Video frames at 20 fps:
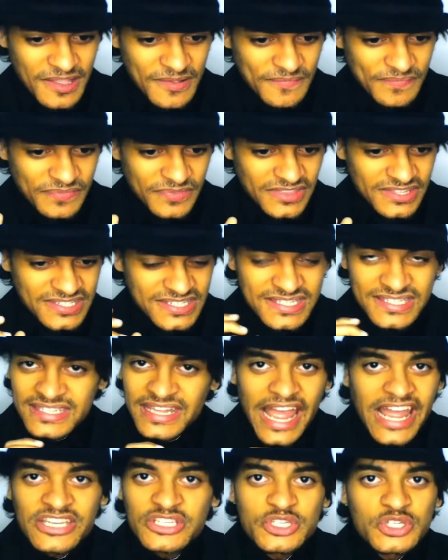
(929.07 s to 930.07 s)

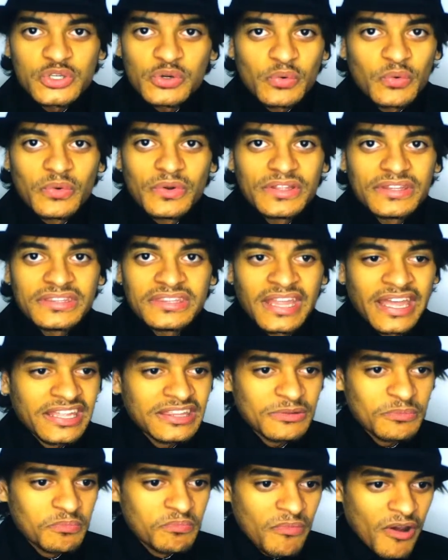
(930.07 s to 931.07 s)
statue that
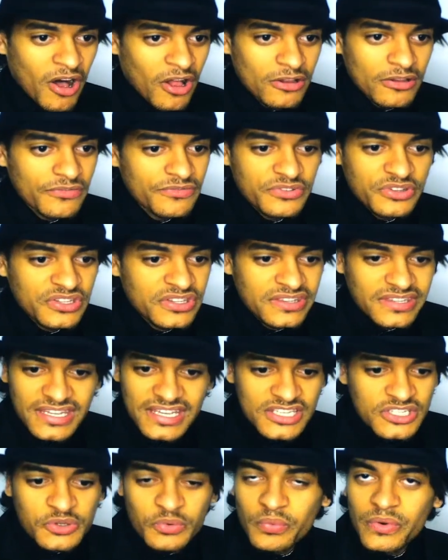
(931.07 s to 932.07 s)
all of
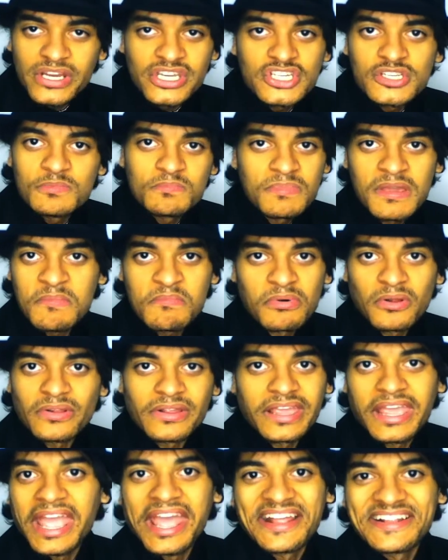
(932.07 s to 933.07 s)
these rich people
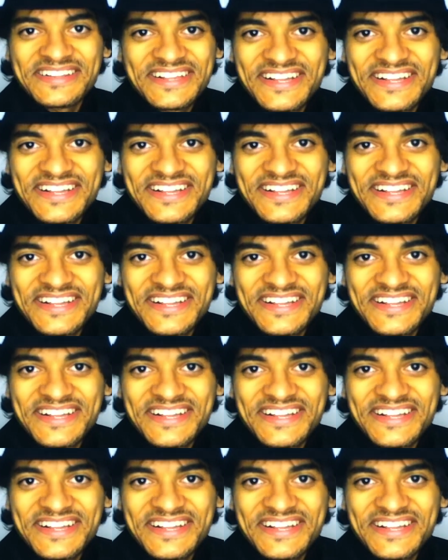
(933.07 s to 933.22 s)
get.